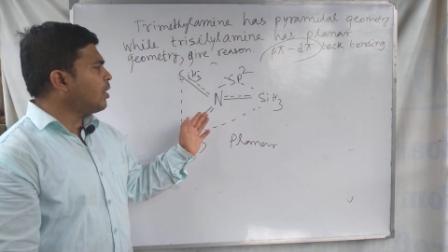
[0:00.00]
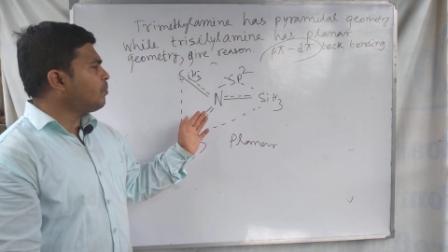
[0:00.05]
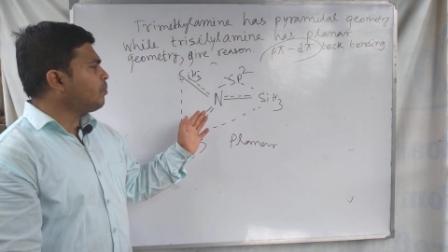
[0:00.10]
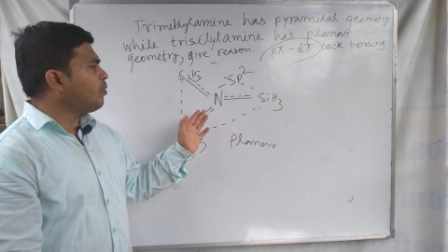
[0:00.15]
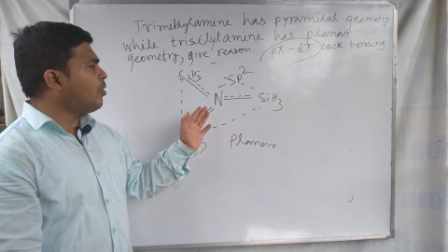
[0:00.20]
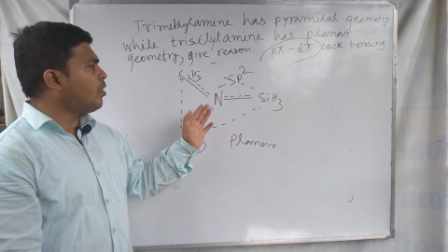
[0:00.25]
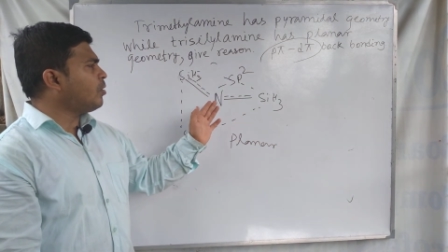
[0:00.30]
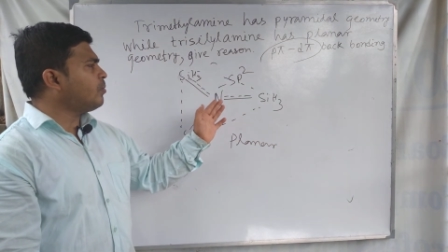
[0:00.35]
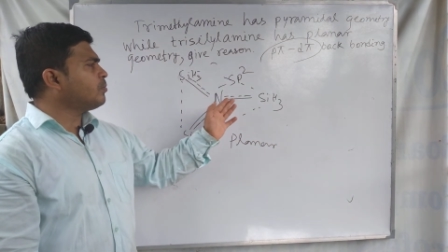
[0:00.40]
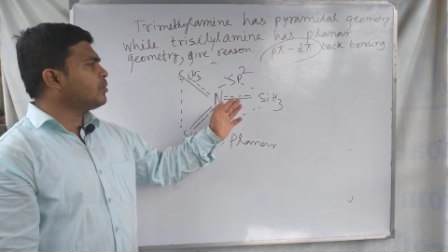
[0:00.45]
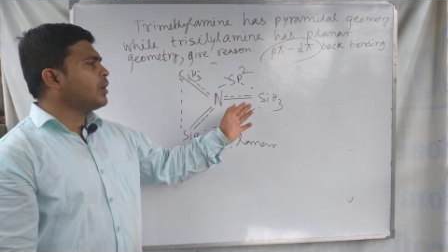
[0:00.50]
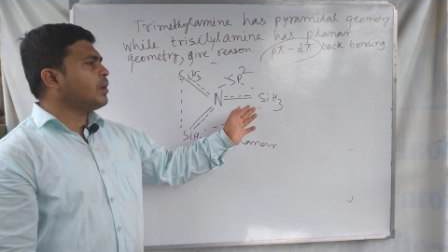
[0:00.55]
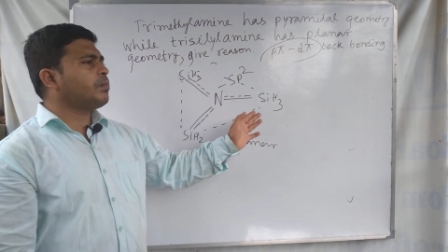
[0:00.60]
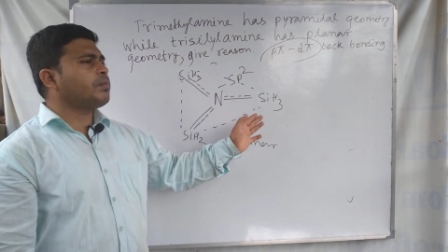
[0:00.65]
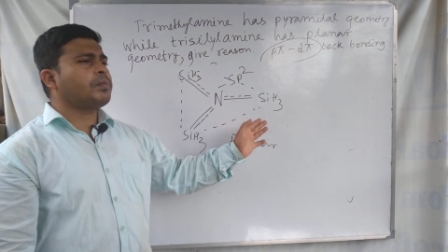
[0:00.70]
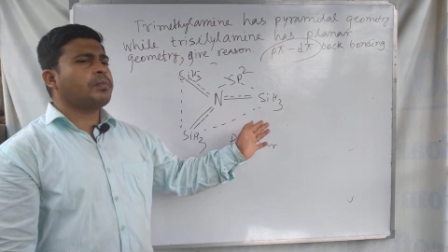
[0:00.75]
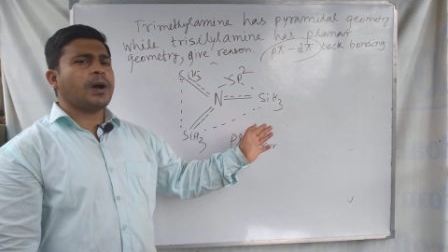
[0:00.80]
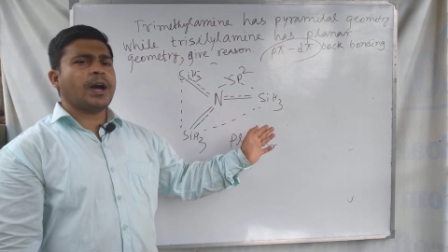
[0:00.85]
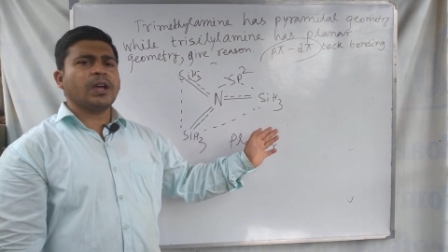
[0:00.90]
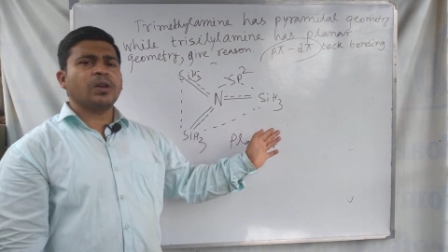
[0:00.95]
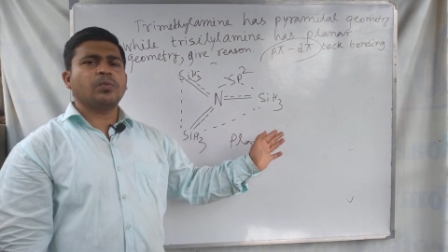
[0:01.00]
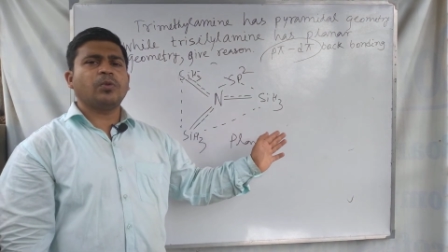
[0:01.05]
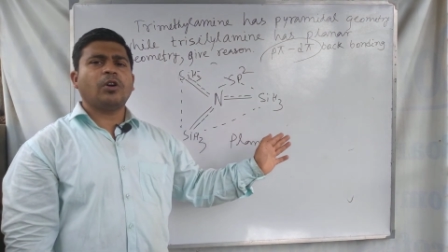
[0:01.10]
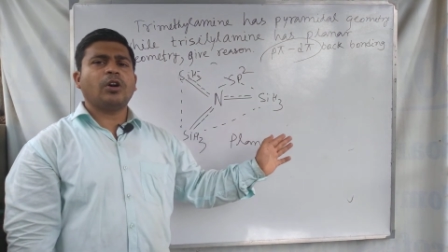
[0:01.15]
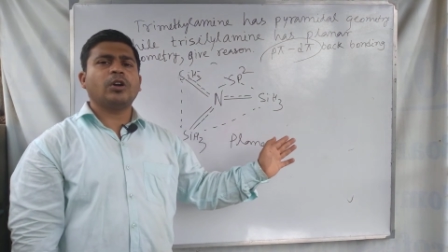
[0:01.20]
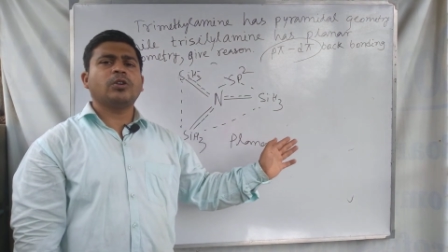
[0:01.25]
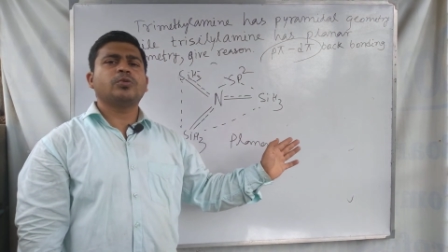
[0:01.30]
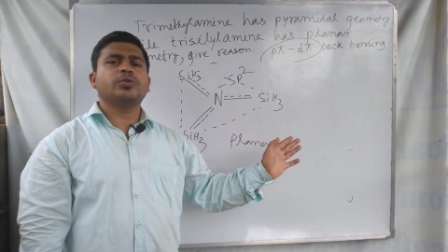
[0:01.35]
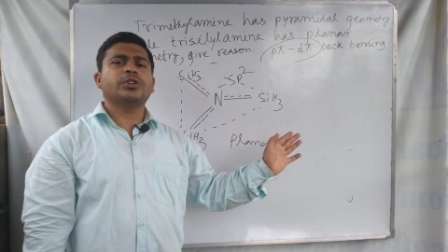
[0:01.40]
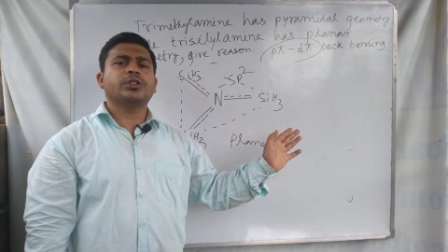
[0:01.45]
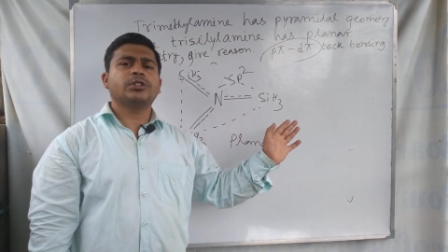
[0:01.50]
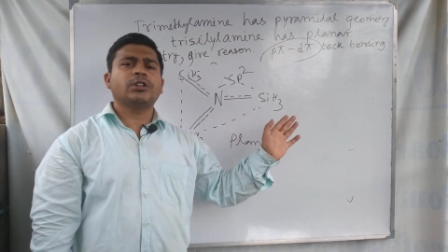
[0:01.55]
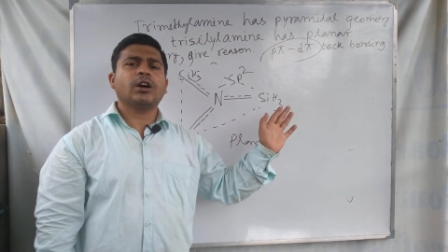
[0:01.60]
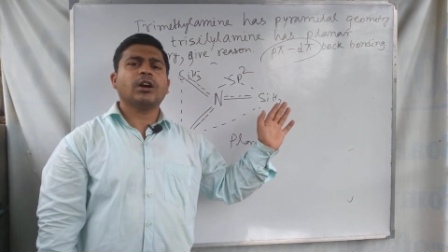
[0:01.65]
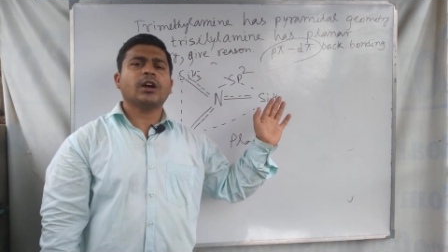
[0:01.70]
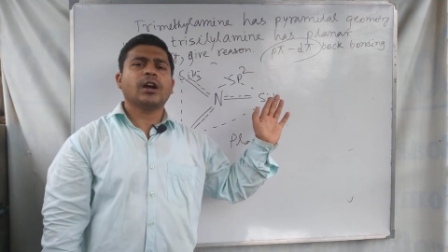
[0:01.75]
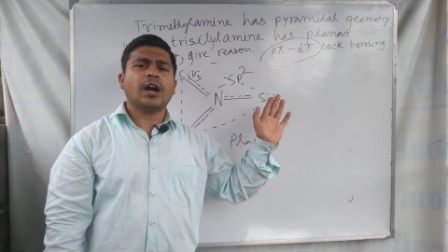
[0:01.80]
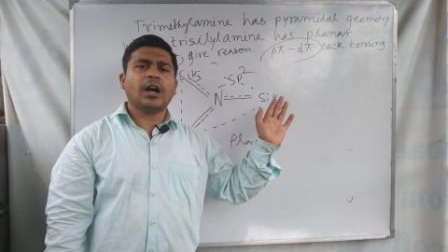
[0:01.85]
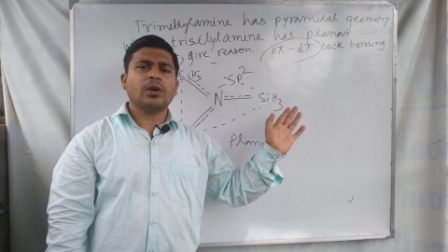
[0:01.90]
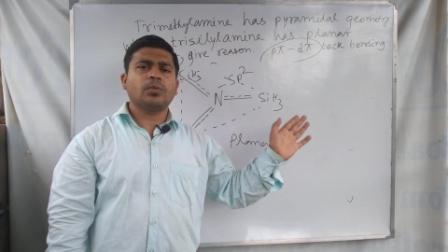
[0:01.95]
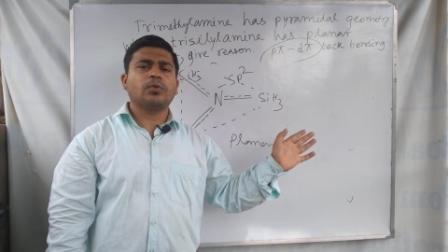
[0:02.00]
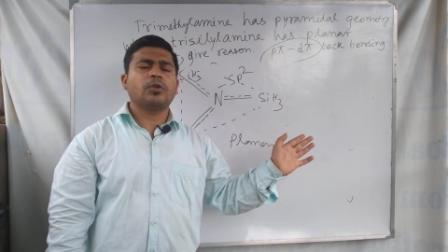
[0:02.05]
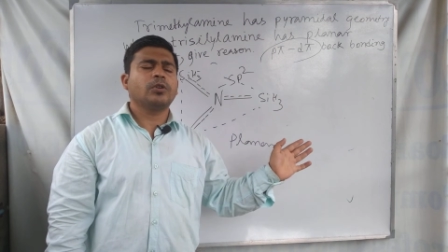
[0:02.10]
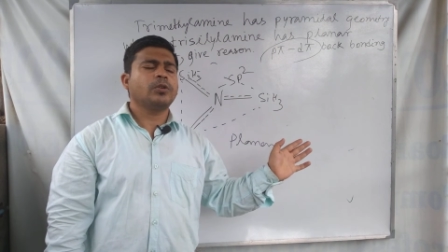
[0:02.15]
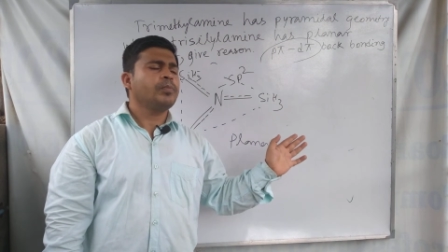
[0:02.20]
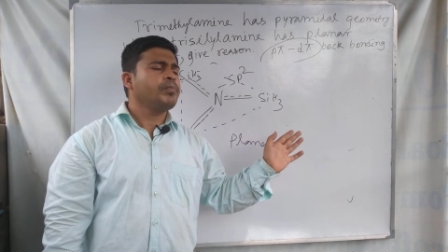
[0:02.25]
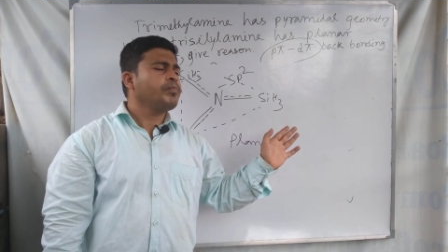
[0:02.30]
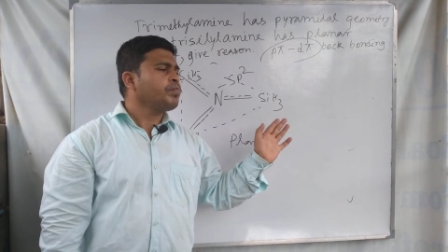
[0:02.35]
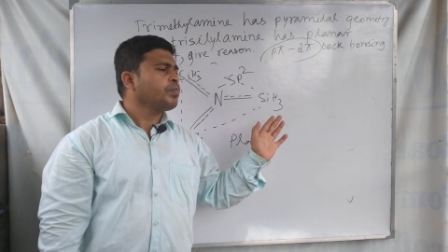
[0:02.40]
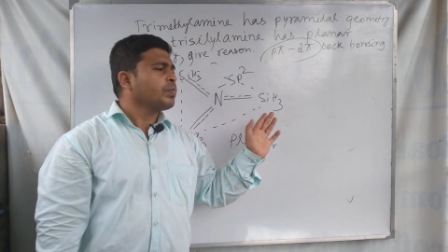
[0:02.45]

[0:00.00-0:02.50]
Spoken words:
form the pi bond with the carbon